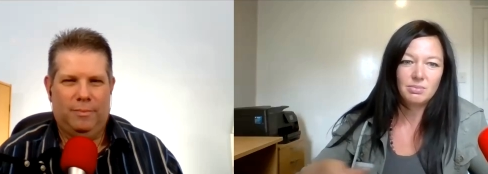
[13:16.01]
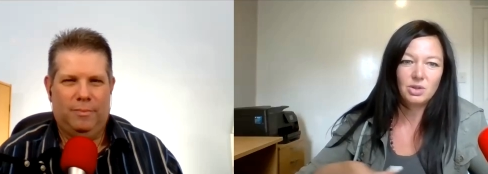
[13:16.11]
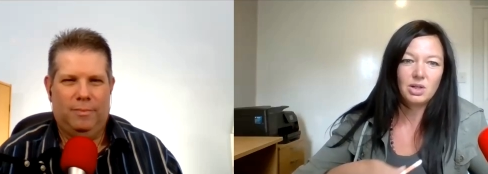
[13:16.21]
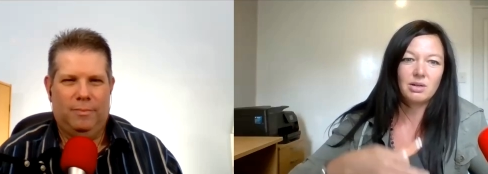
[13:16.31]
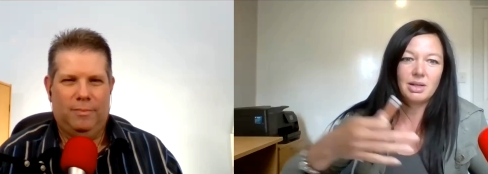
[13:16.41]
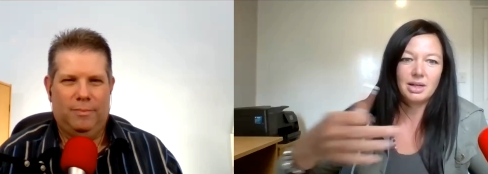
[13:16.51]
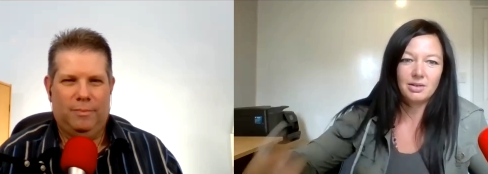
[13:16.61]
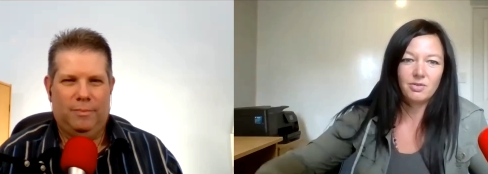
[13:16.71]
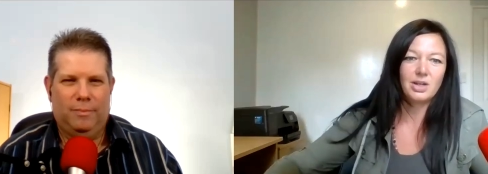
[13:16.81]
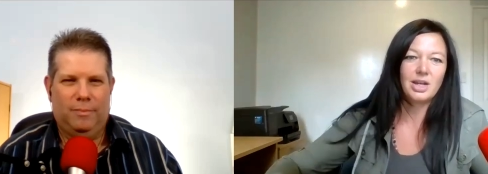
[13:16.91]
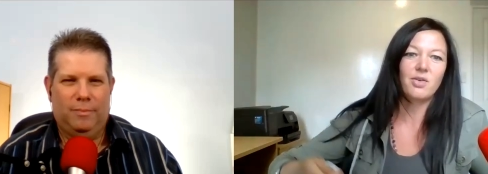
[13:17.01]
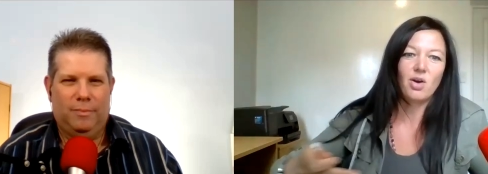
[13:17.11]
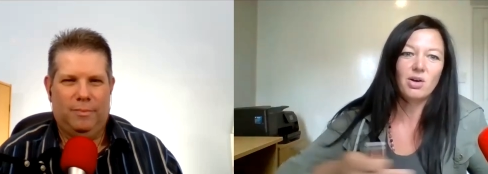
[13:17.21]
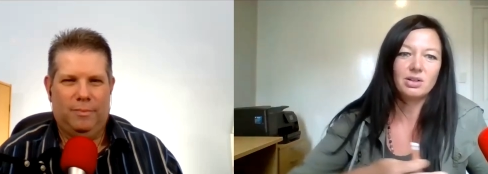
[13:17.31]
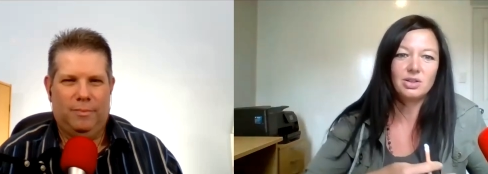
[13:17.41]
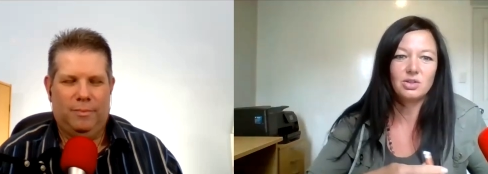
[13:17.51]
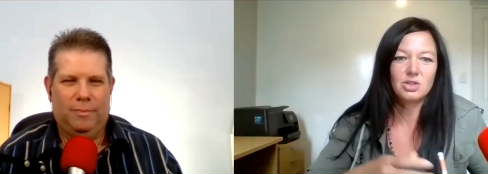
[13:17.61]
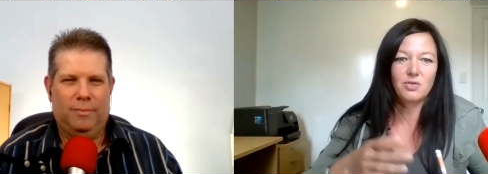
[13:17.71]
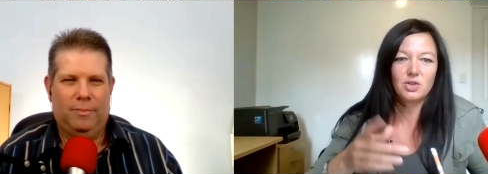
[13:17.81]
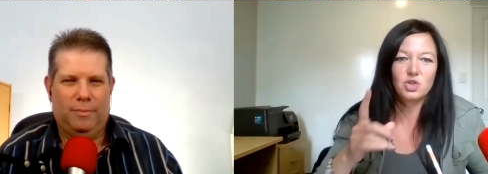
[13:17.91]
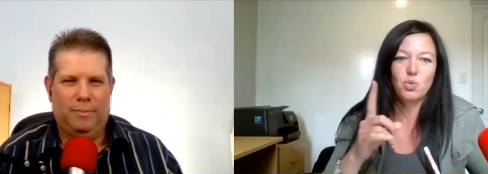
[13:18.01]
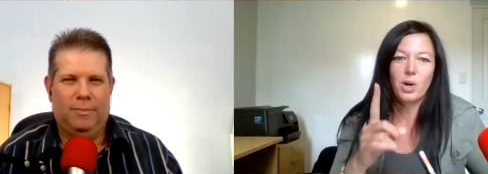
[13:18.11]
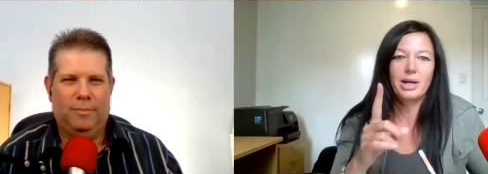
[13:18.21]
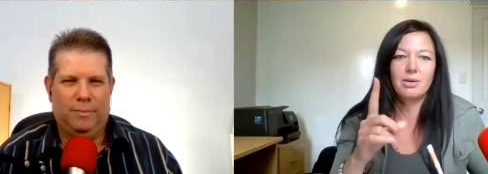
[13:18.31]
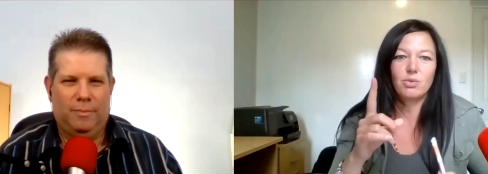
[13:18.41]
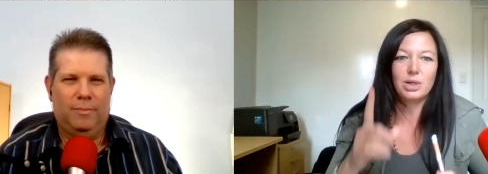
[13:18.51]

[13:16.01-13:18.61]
Speaker 1: You know, like if you carry on, you so if you do one